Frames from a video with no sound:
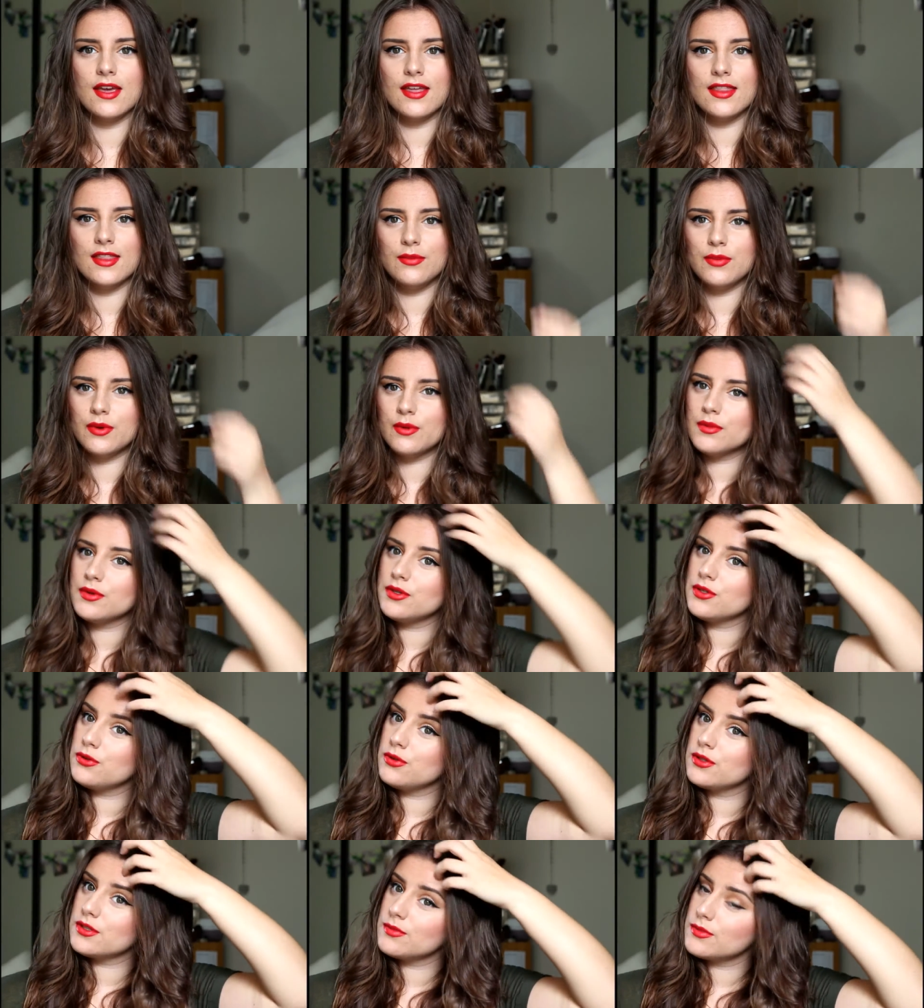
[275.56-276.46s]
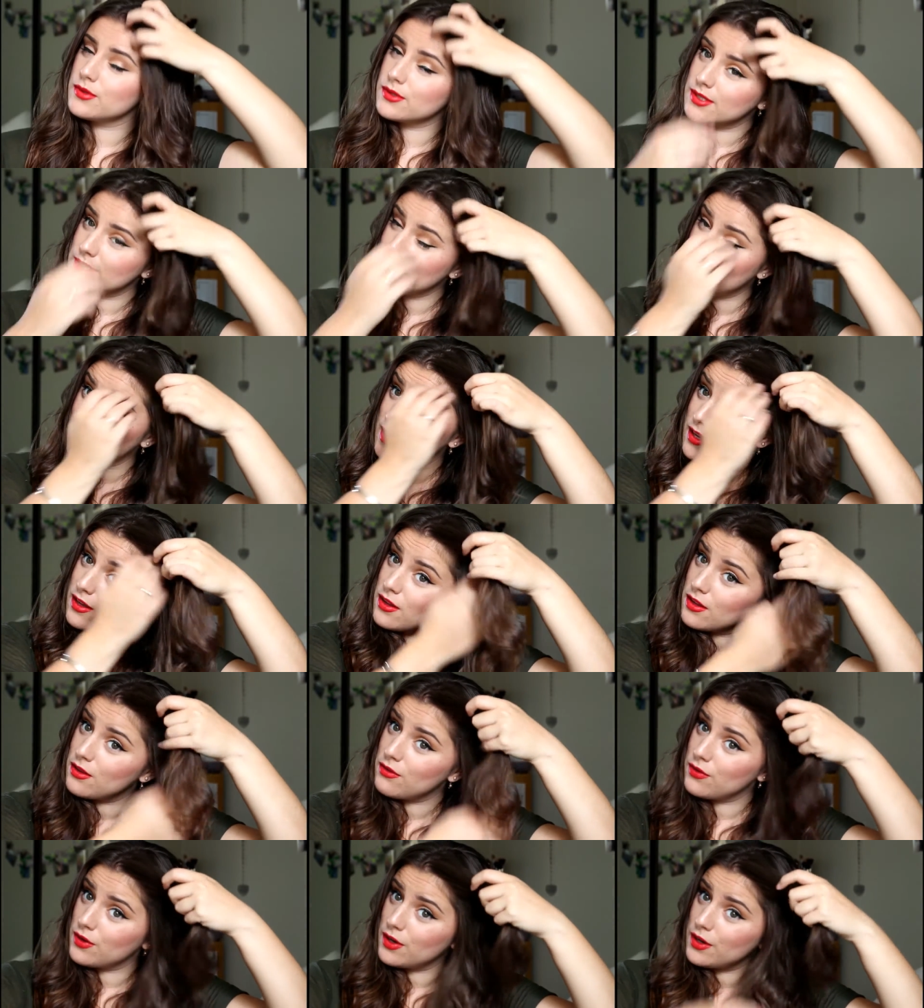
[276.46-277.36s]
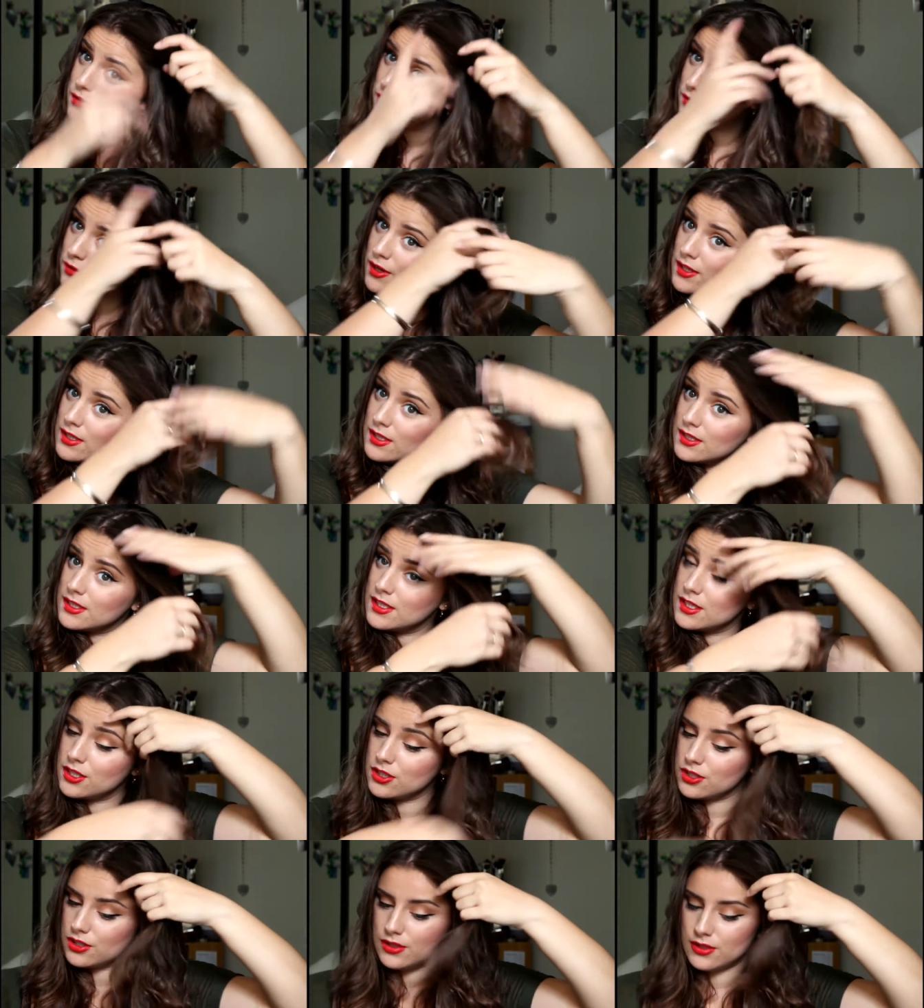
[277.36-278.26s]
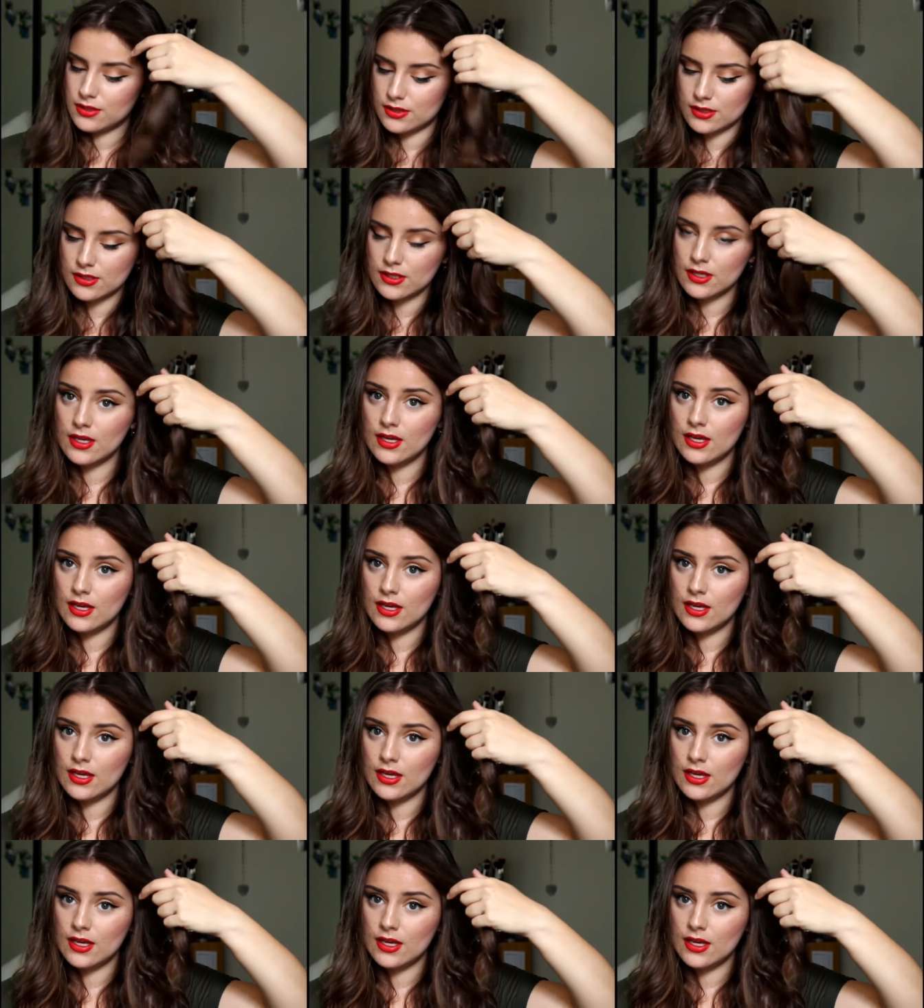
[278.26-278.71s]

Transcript: And then what I'm going to do is I'm going to take the very front sections